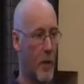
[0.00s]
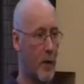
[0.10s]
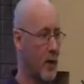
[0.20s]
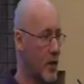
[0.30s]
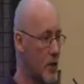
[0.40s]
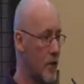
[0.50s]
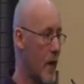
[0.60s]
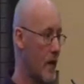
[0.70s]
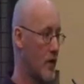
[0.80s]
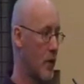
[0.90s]
anyway, I think she
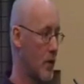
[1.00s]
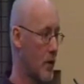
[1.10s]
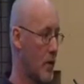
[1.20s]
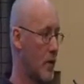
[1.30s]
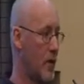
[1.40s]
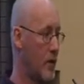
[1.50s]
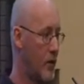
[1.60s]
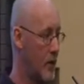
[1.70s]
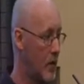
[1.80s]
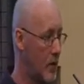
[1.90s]
faxed over
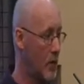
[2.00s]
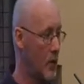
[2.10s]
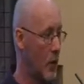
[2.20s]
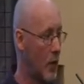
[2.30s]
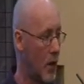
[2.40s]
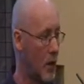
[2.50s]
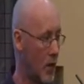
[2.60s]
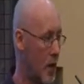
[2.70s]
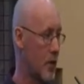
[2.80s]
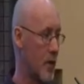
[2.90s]
this so-called
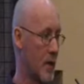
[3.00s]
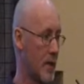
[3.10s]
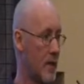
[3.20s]
contract,